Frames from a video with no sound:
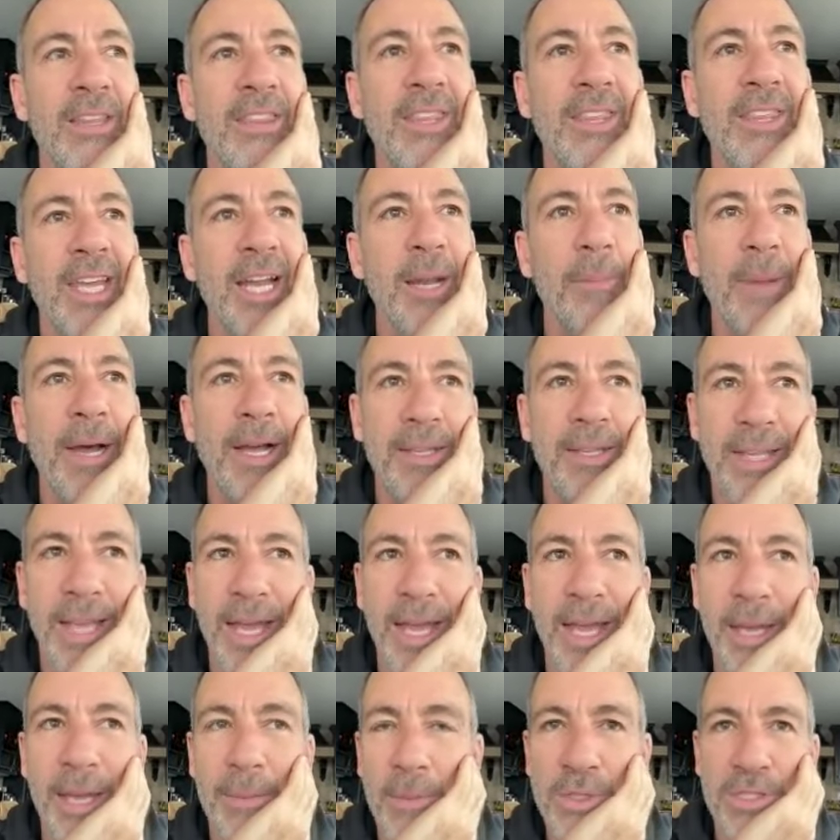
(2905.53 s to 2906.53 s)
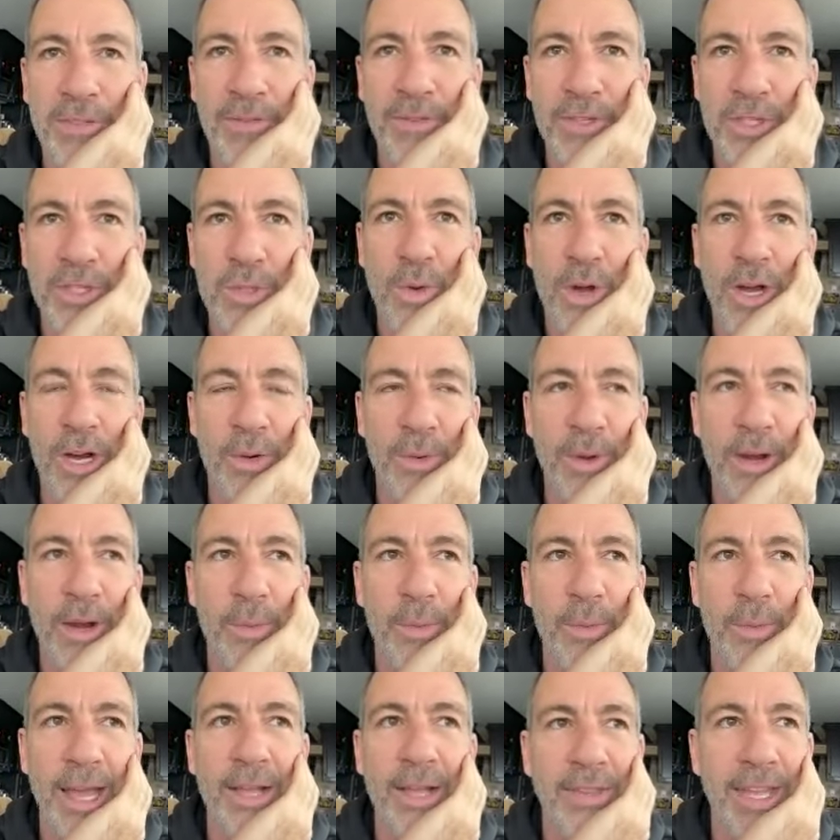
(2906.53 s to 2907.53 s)
Think about that. Most of us walk around
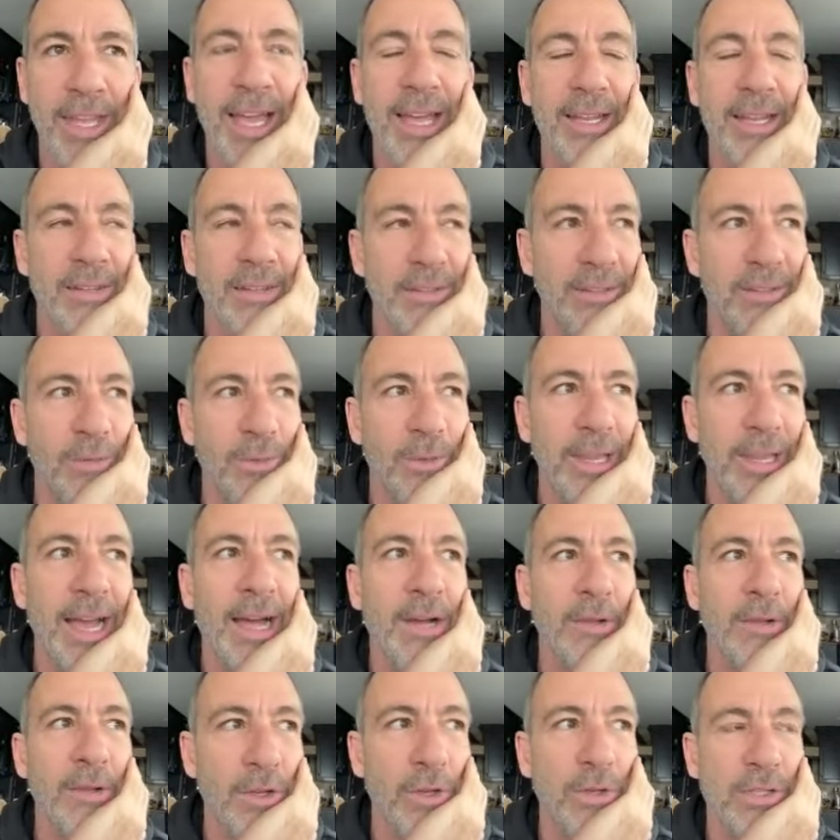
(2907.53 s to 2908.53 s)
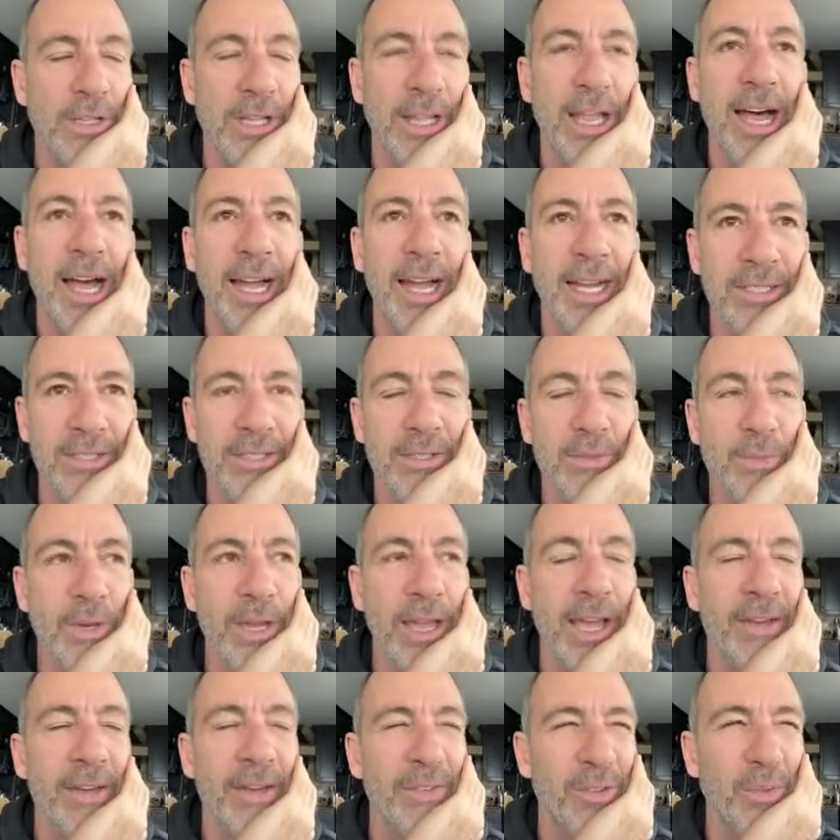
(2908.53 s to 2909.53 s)
without that, without those lines.
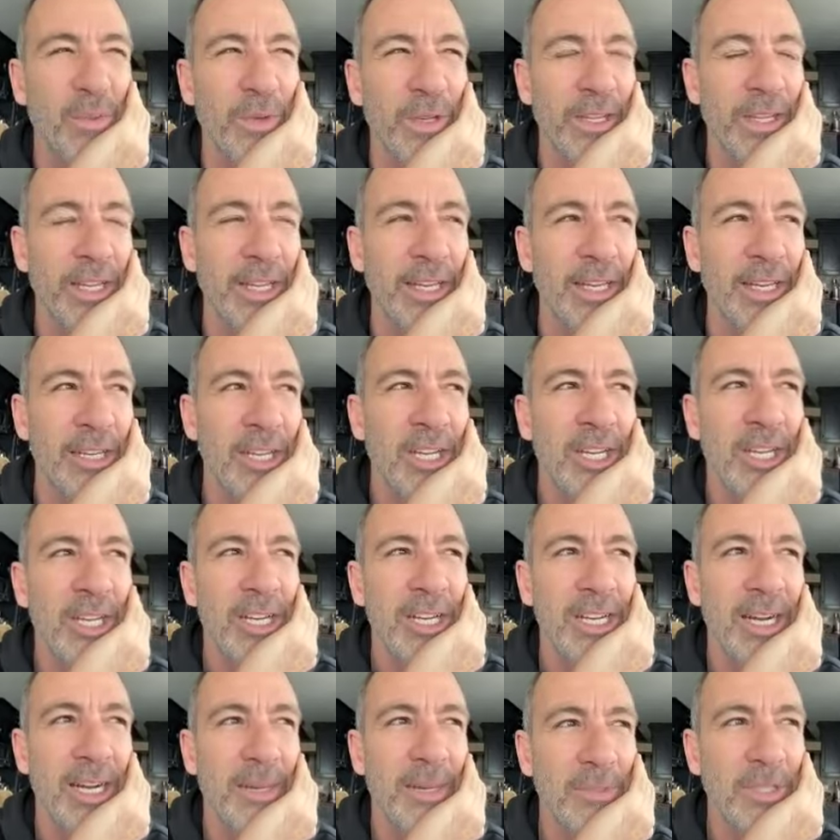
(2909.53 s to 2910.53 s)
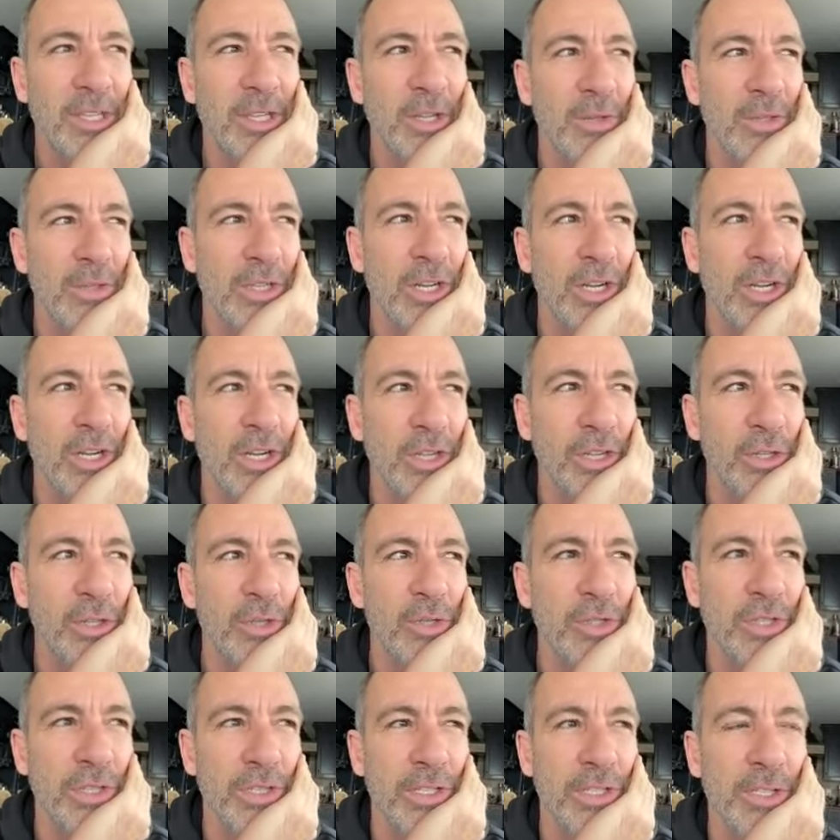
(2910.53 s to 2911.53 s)
We haven't really come to those
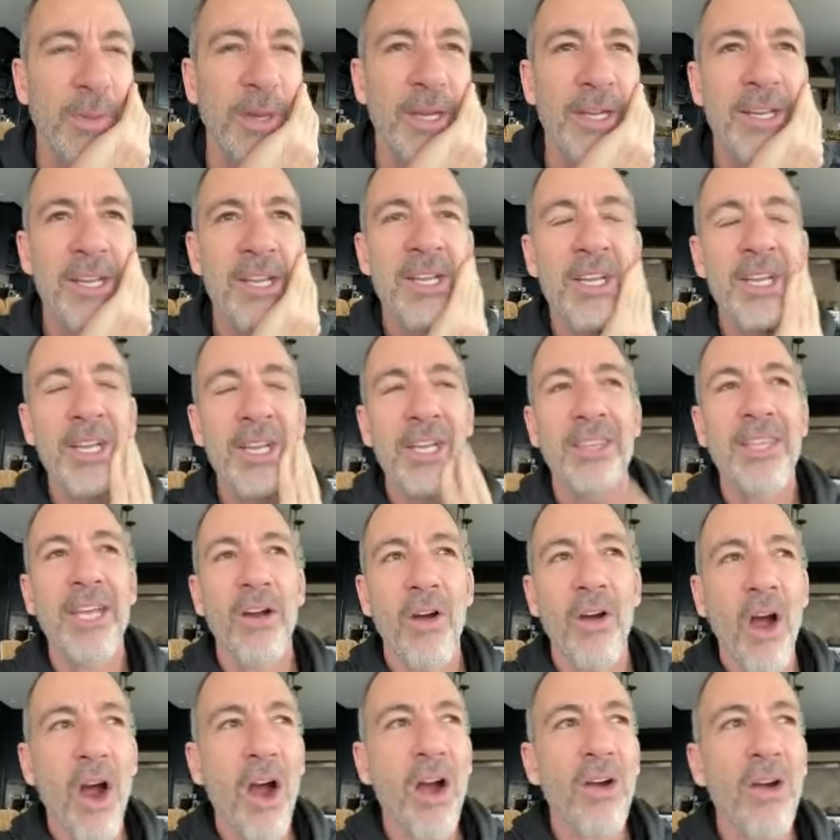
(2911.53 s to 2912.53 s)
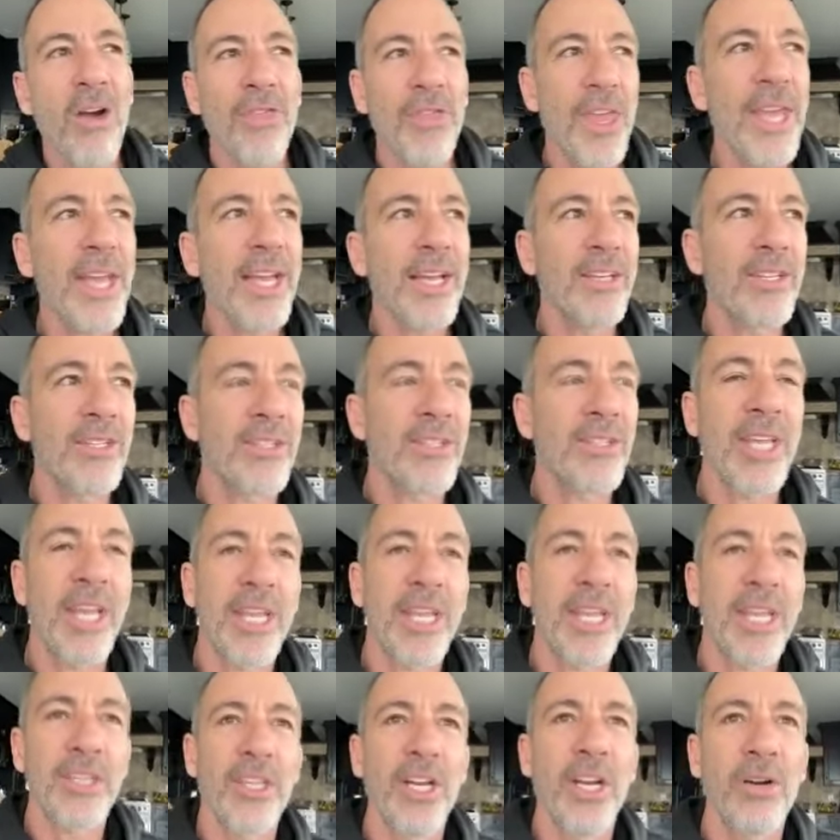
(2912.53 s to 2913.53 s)
conclusions. But there are things
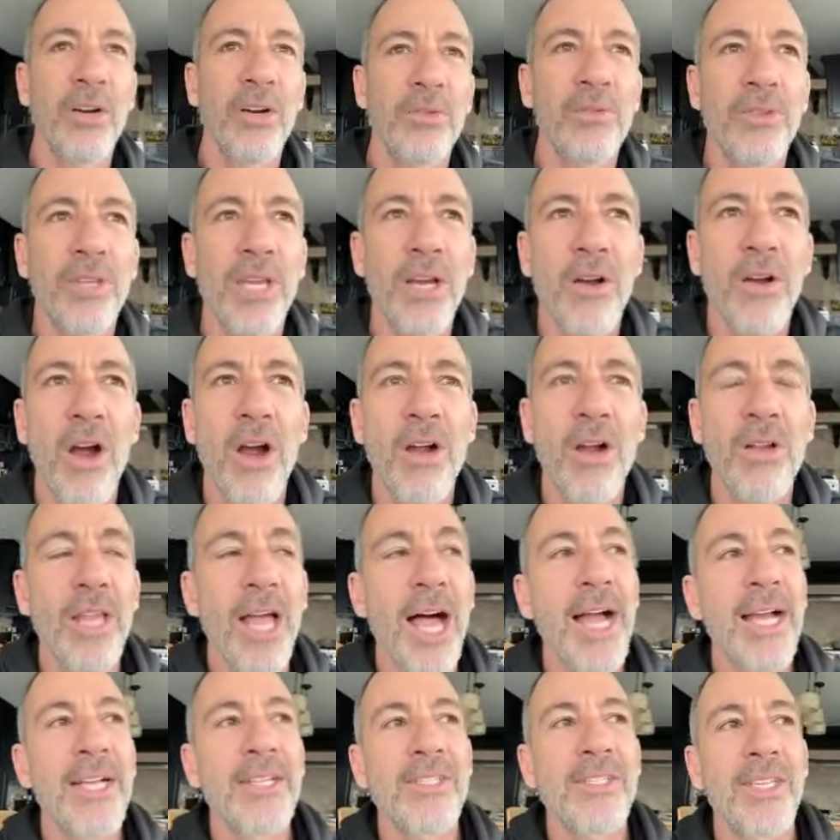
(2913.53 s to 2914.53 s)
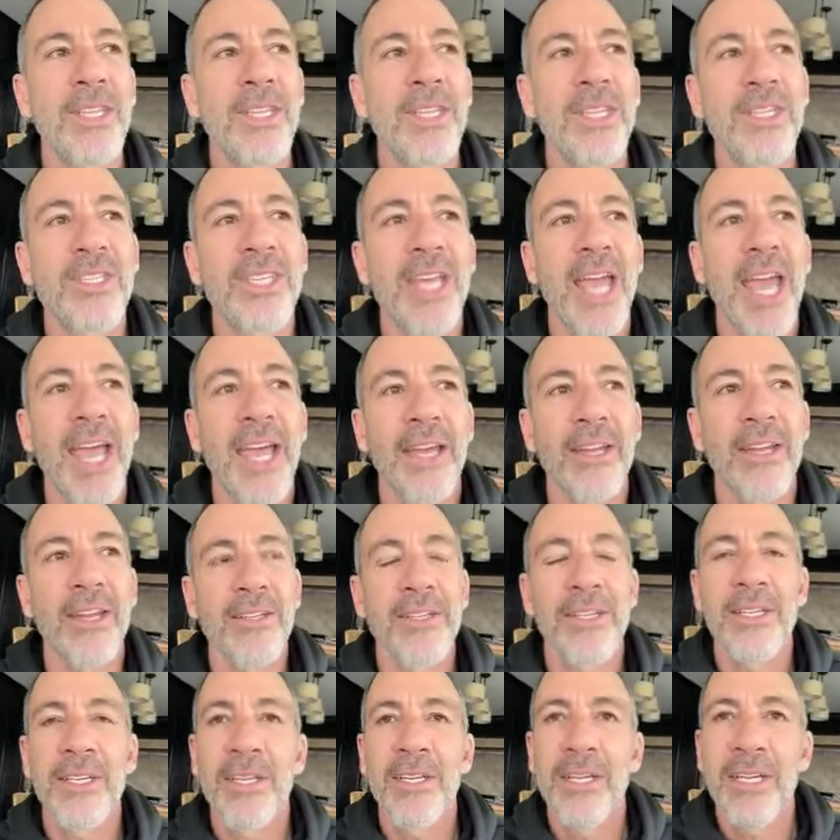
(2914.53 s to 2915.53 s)
that, you know, there are lines in the sand.